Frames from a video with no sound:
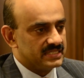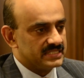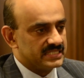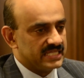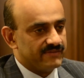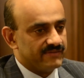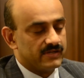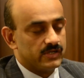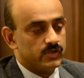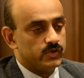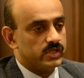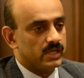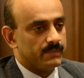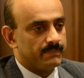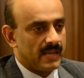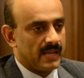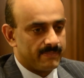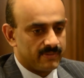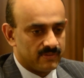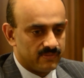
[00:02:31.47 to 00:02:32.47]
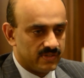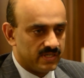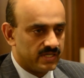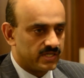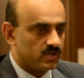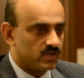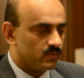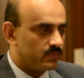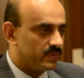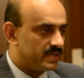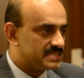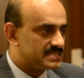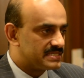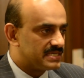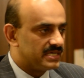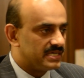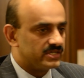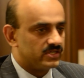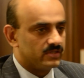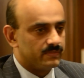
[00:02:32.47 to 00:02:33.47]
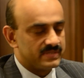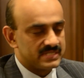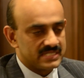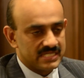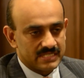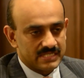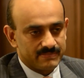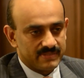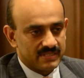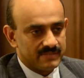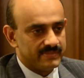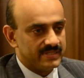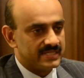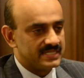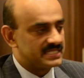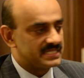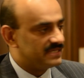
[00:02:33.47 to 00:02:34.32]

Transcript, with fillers: They will do your paperwork, your visa, your business permits.